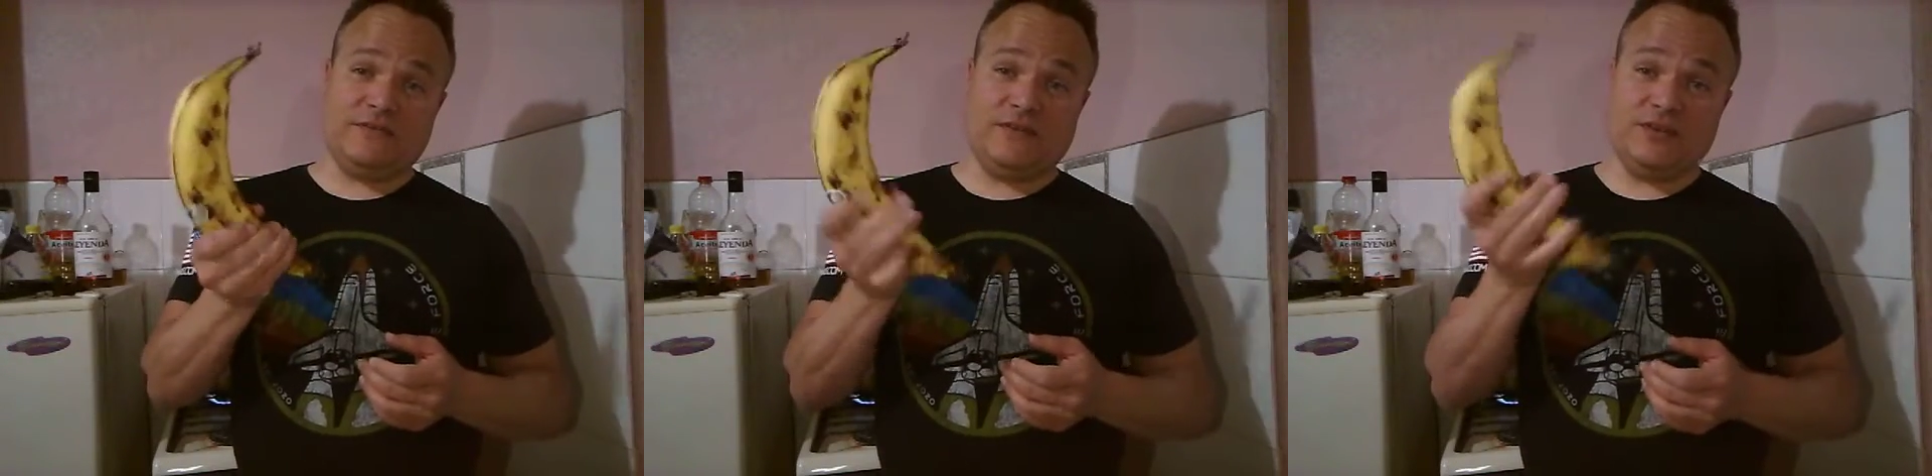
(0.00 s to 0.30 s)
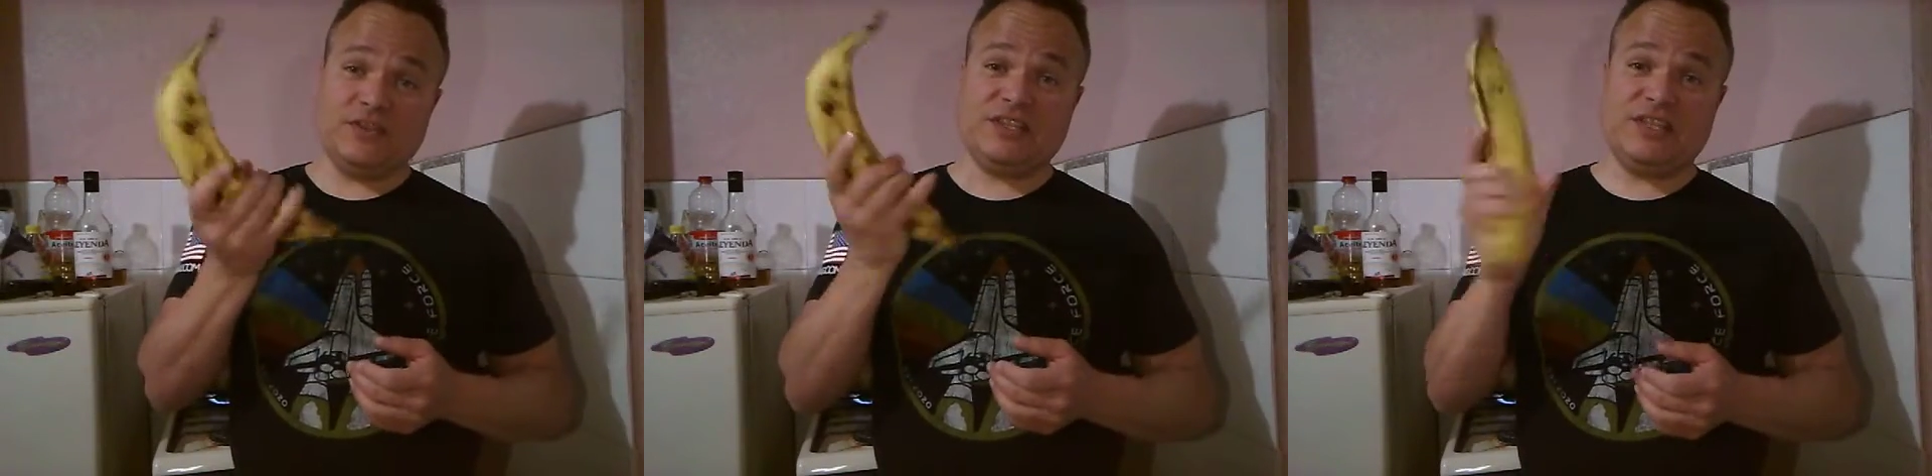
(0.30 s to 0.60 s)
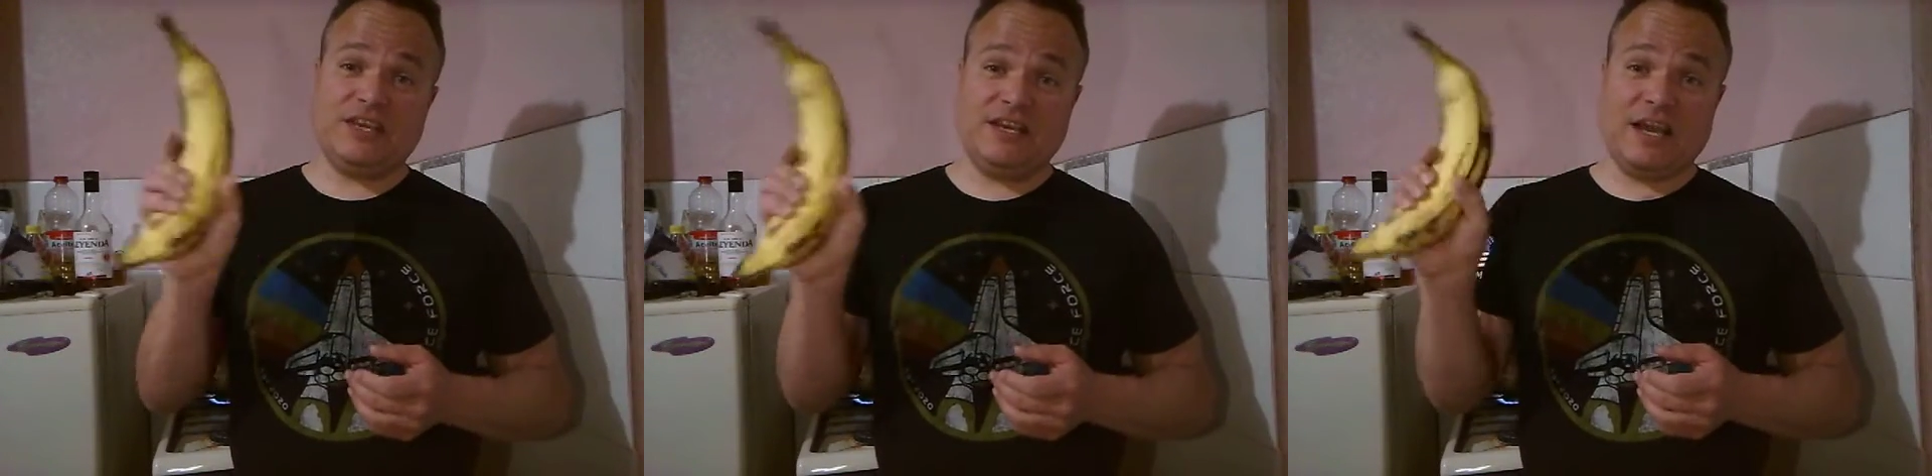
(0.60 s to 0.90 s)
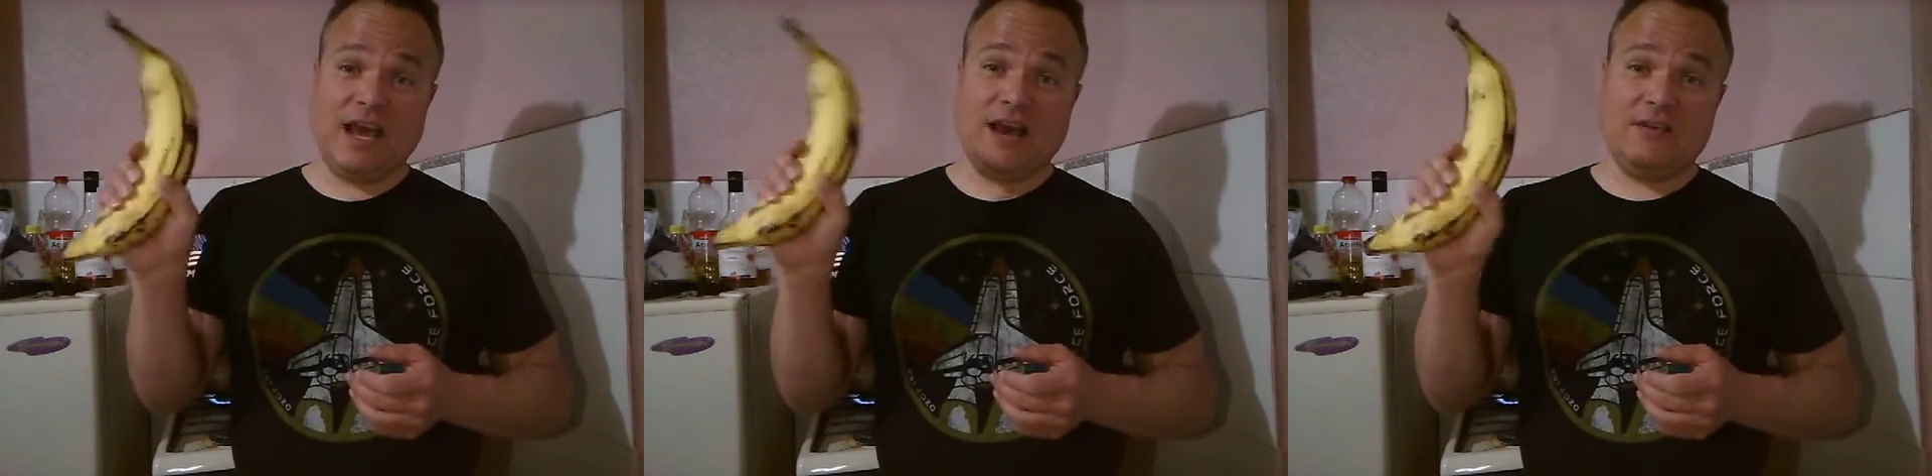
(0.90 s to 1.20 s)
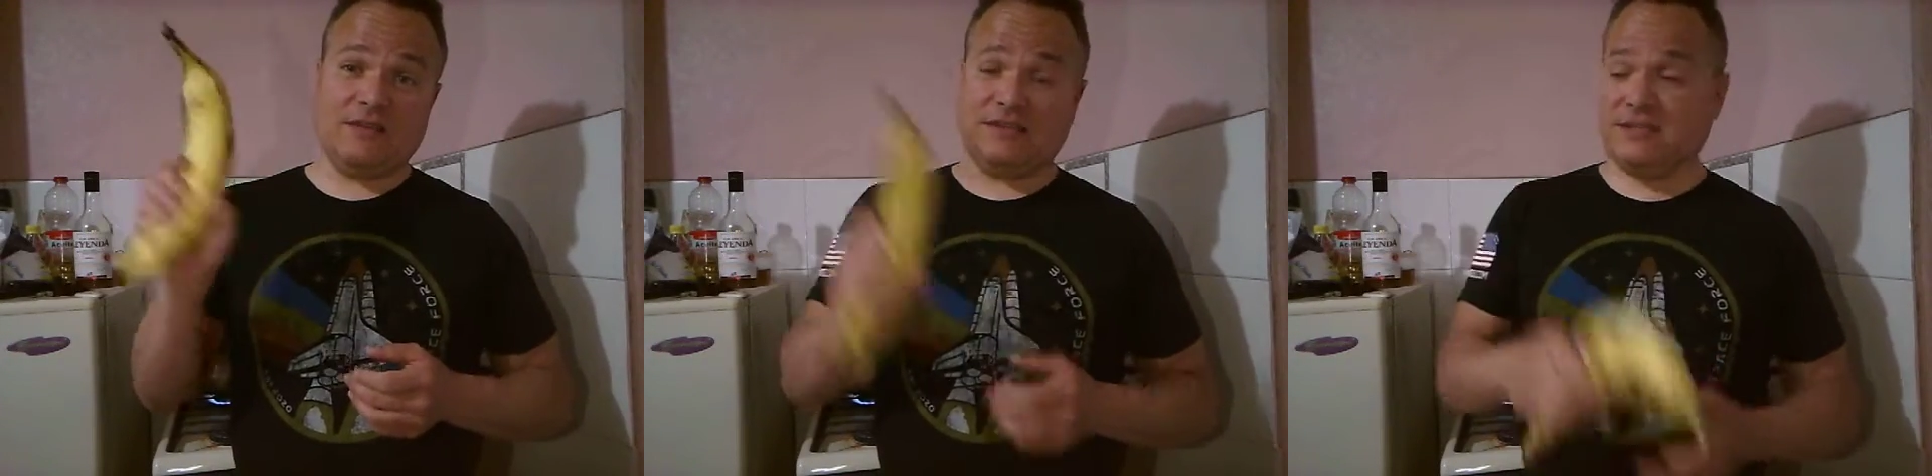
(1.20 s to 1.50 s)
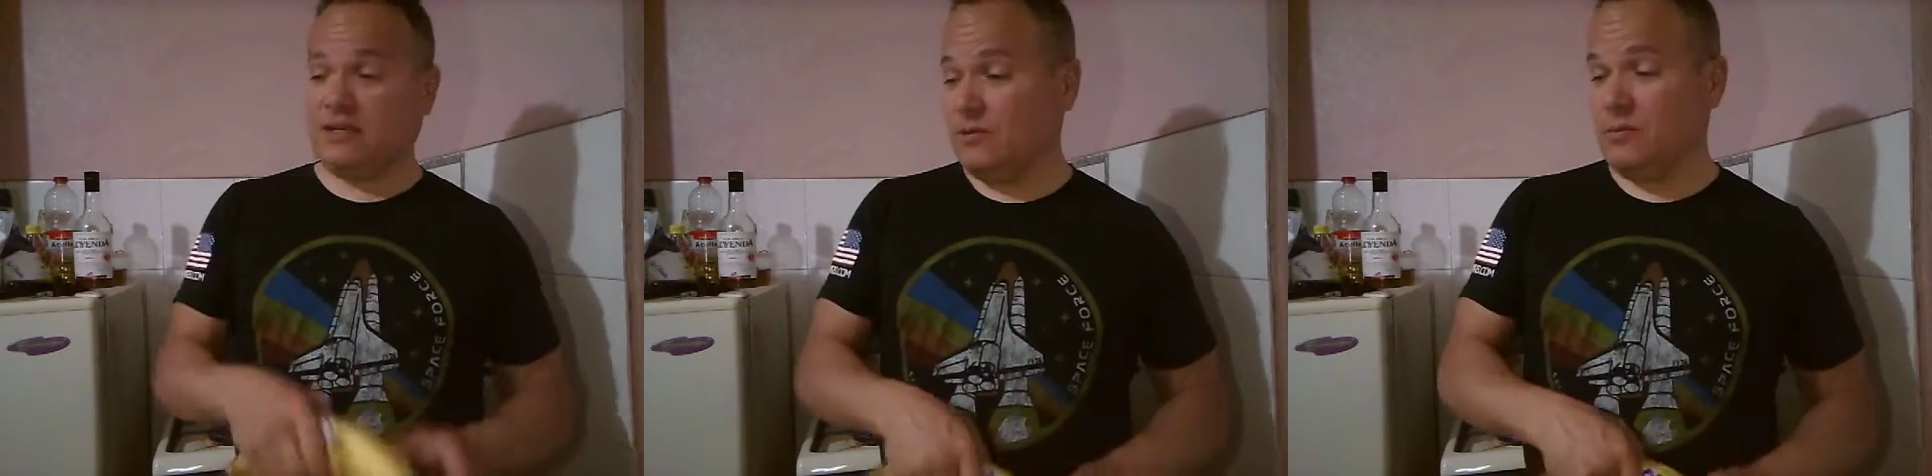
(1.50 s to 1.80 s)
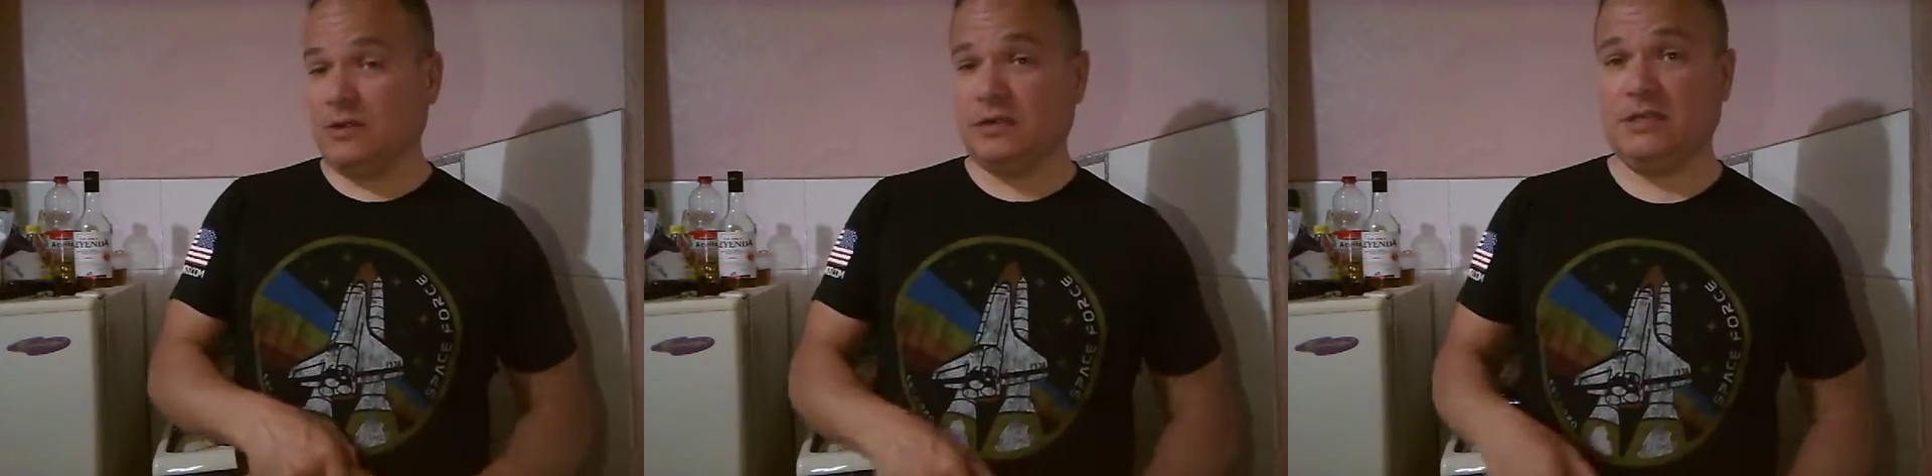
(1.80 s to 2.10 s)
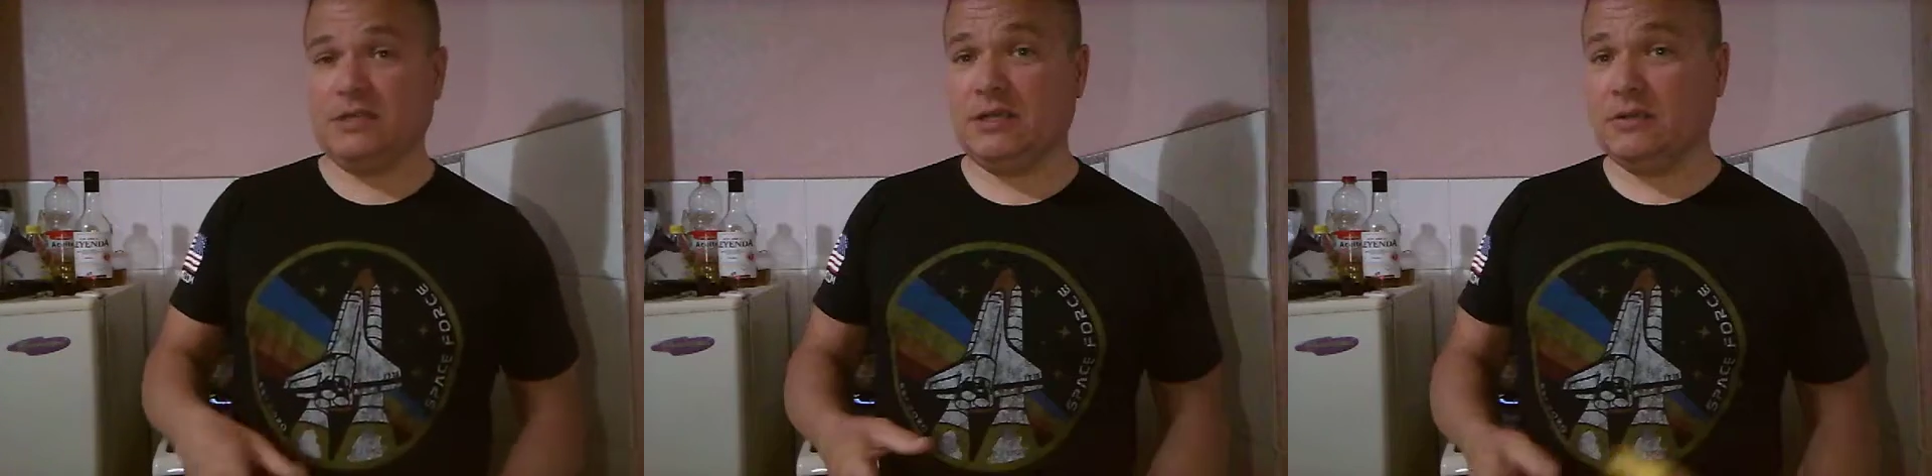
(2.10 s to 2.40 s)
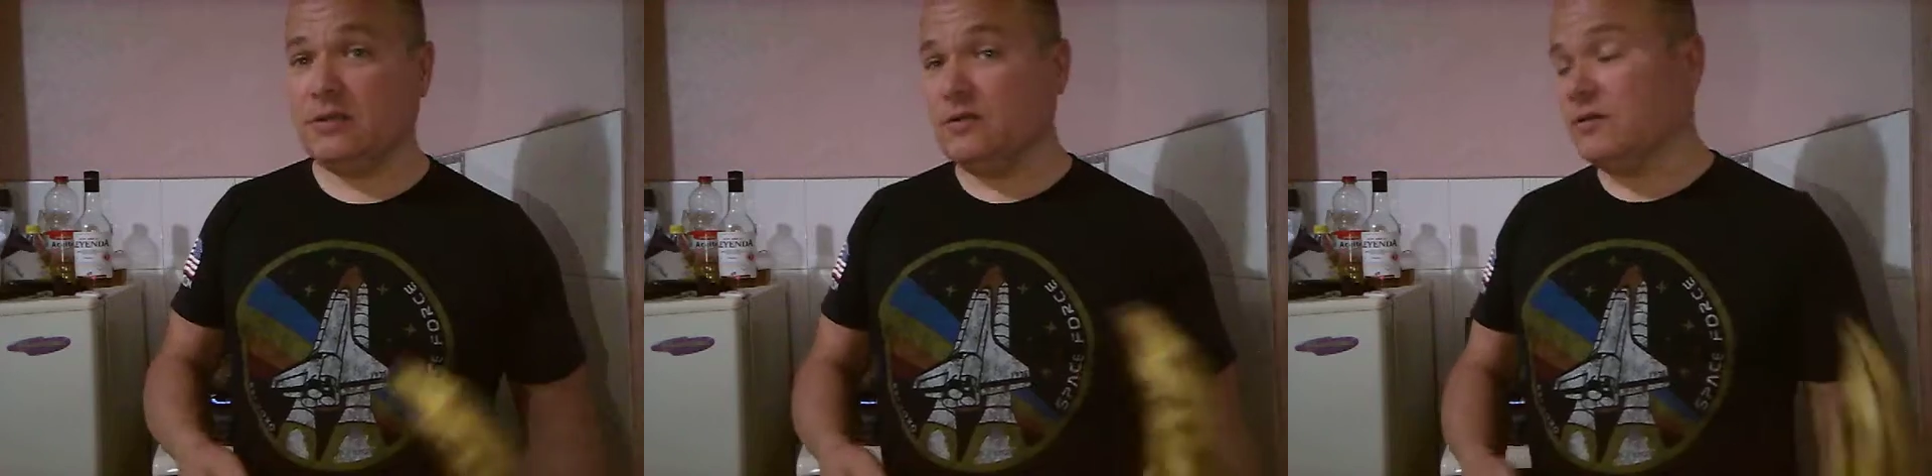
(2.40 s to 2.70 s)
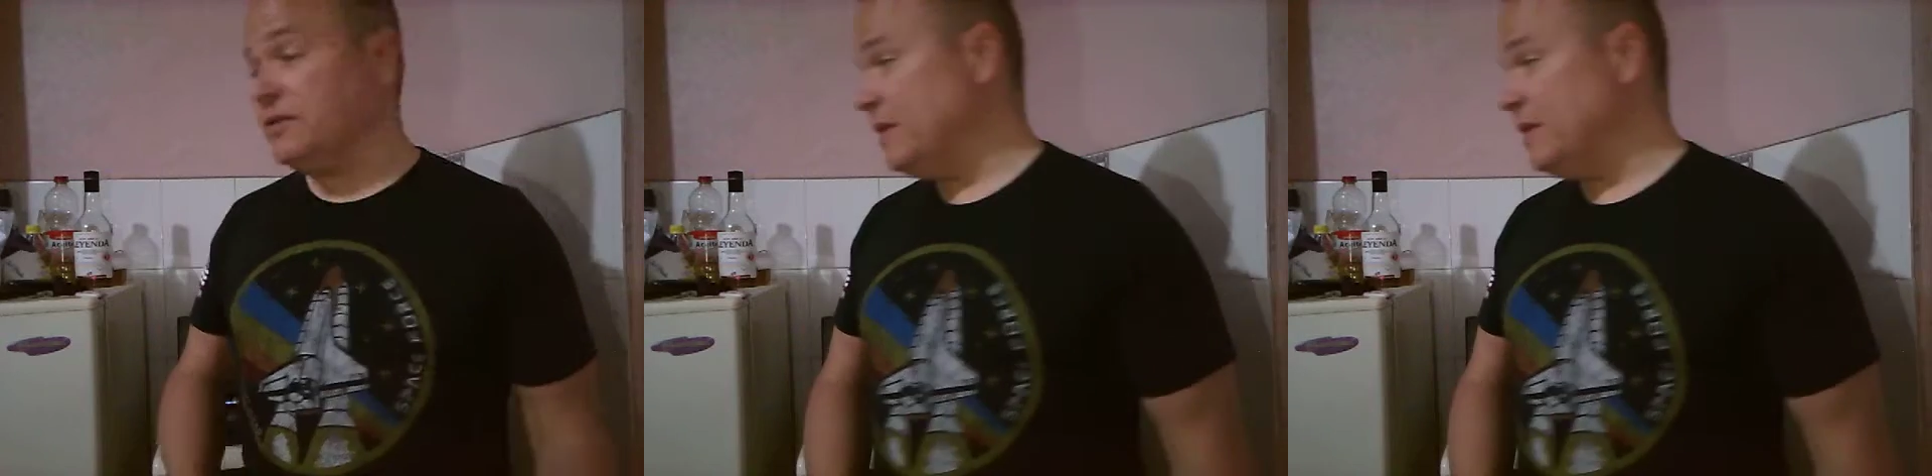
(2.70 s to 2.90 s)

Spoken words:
First thing out is they get one of these. Here in the north of